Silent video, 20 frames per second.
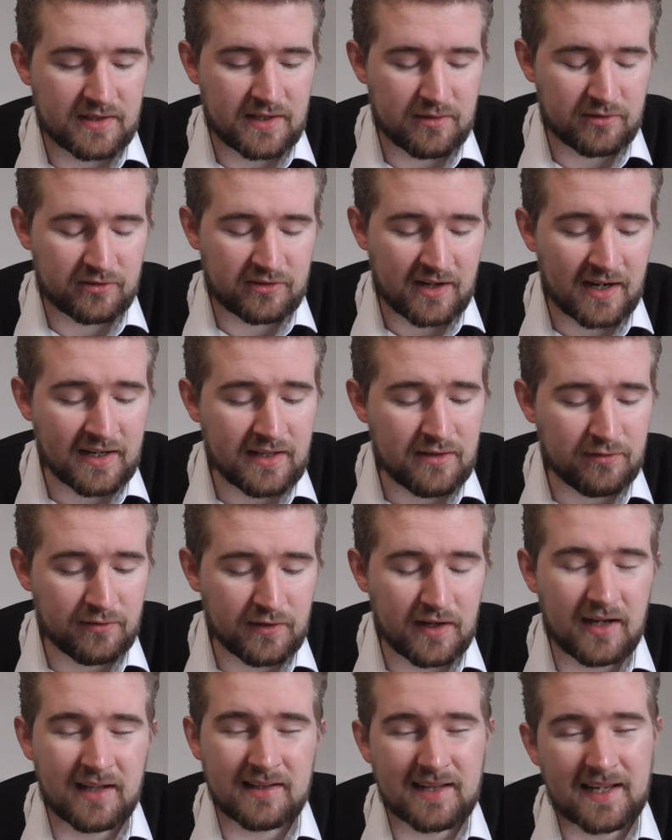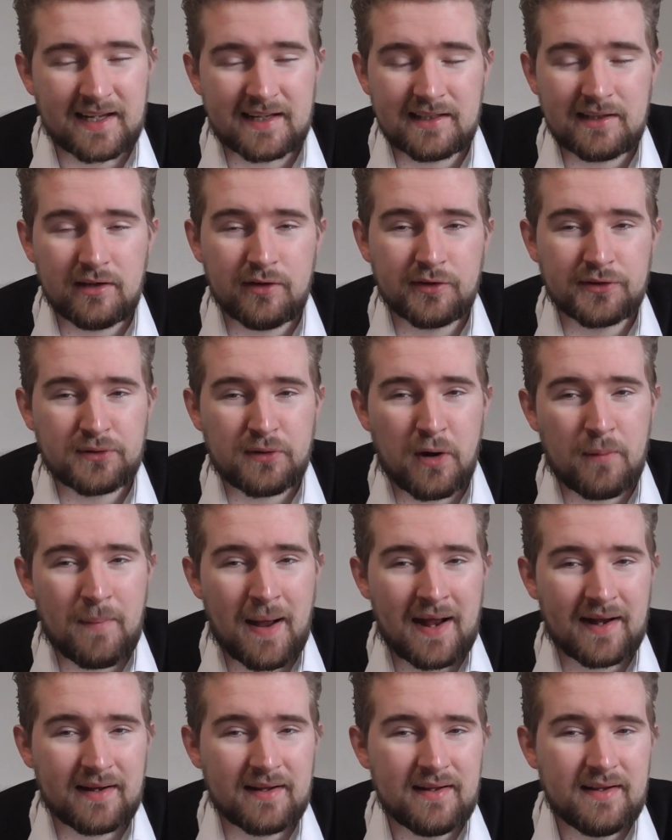And it was kind of like a little
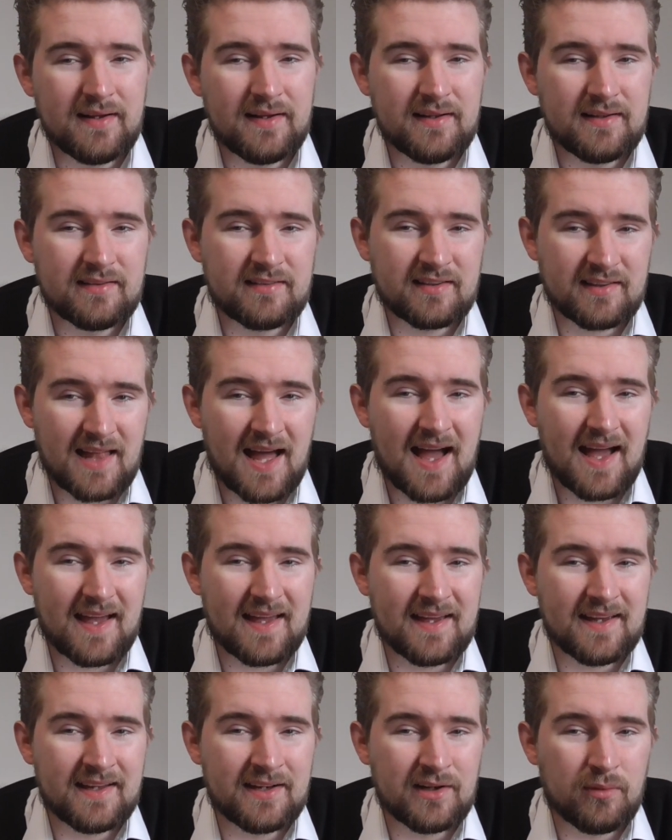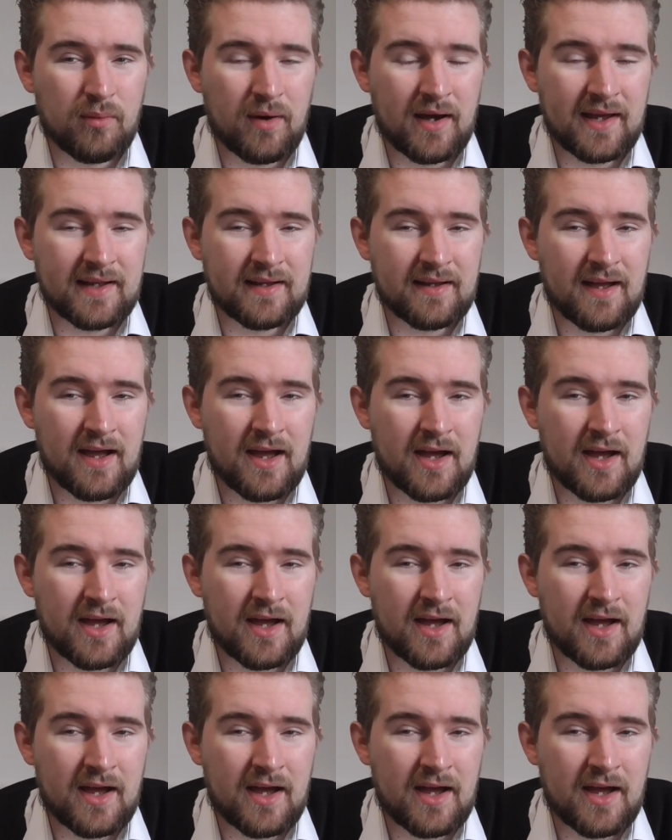throwback to that in a way.